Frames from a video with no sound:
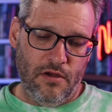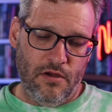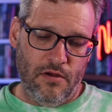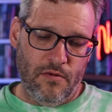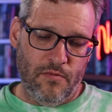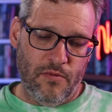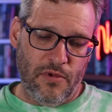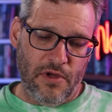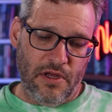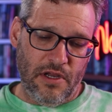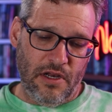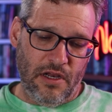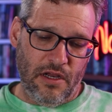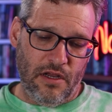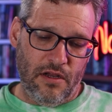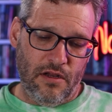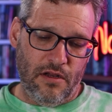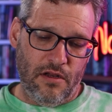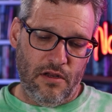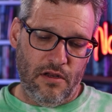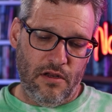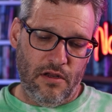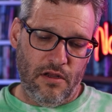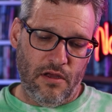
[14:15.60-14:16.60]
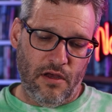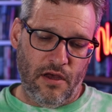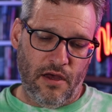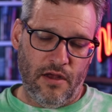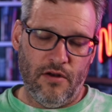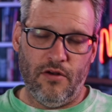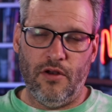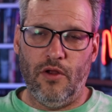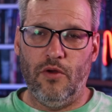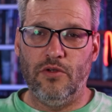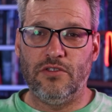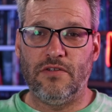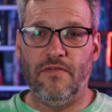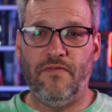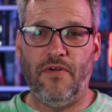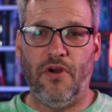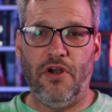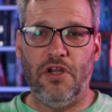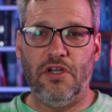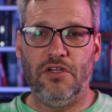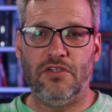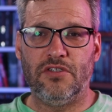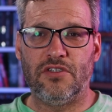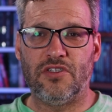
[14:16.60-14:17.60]
But I don't know, it's a
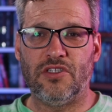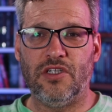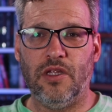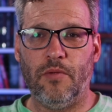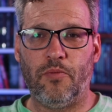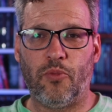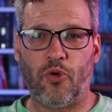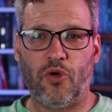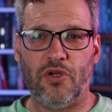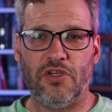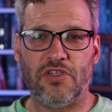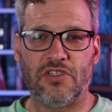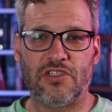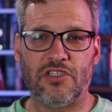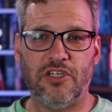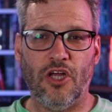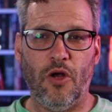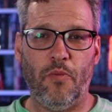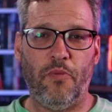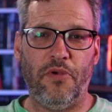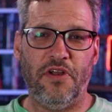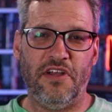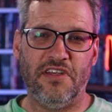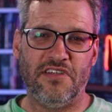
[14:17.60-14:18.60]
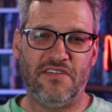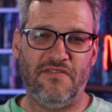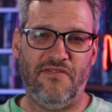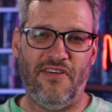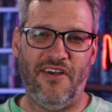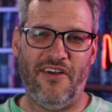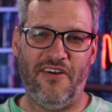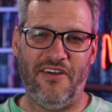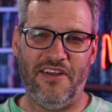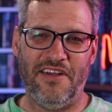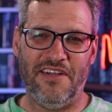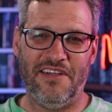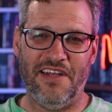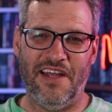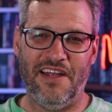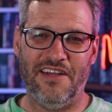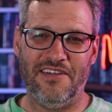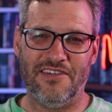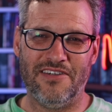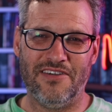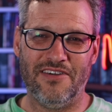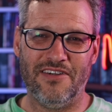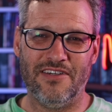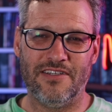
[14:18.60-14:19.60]
very slippery slope and it's very
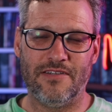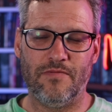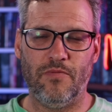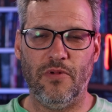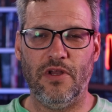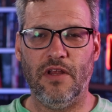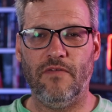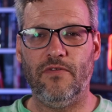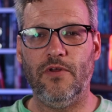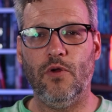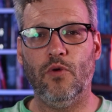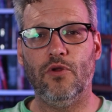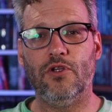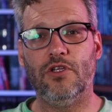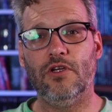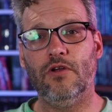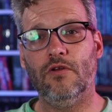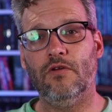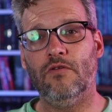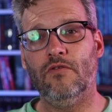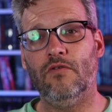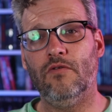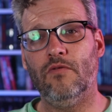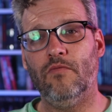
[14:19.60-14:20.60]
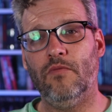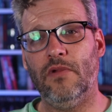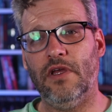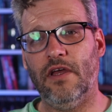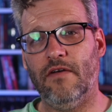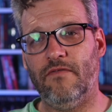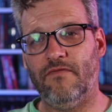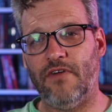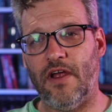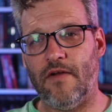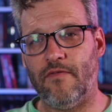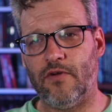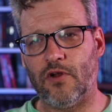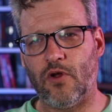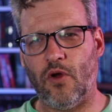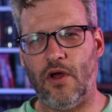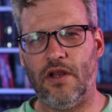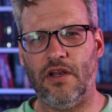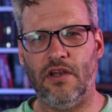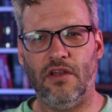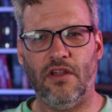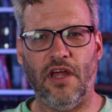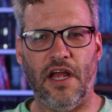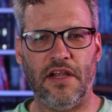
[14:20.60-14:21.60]
dangerous. But if you would do me a favor and go
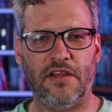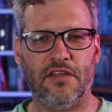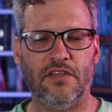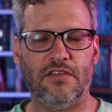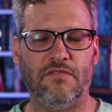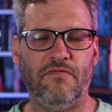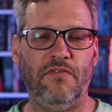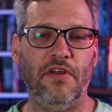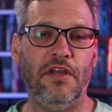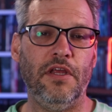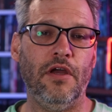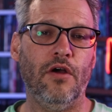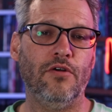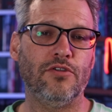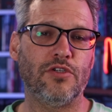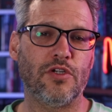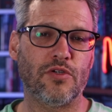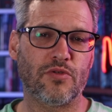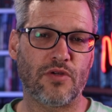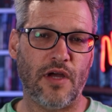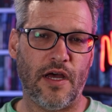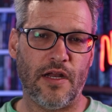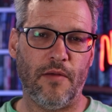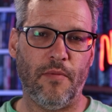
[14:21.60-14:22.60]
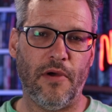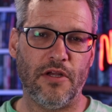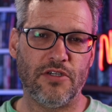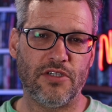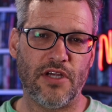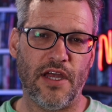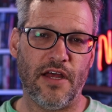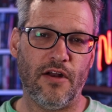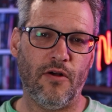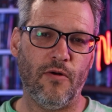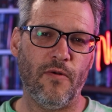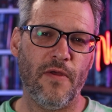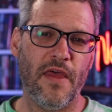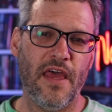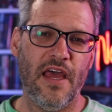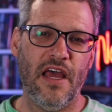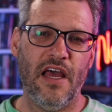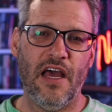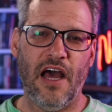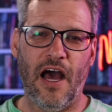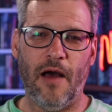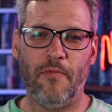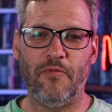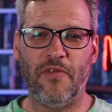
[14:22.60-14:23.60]
ahead and like this video and subscribe to my channel.
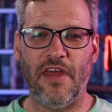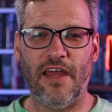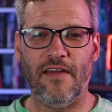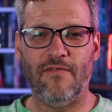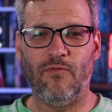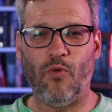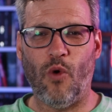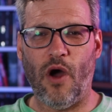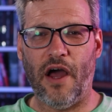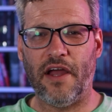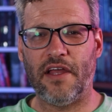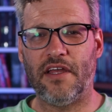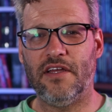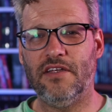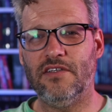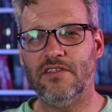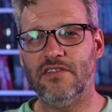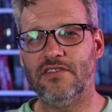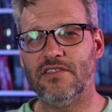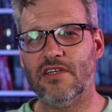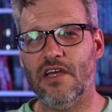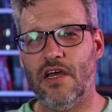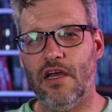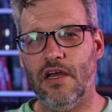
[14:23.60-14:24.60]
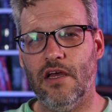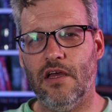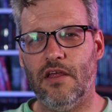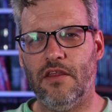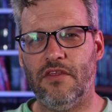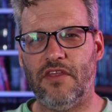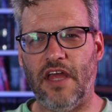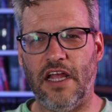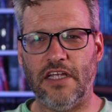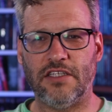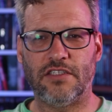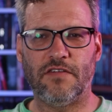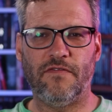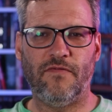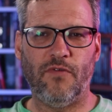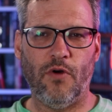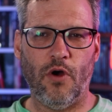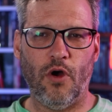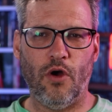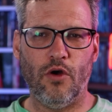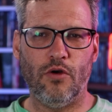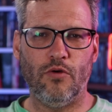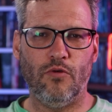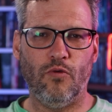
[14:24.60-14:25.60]
I'm Dave Watkins. Thanks
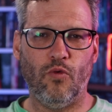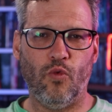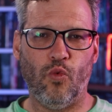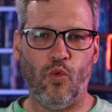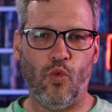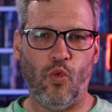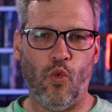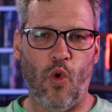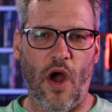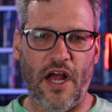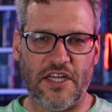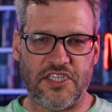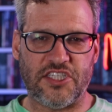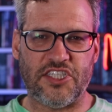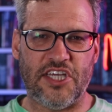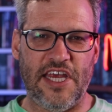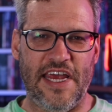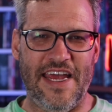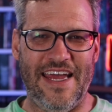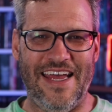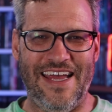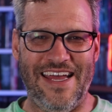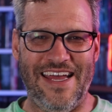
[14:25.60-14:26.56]
for watching.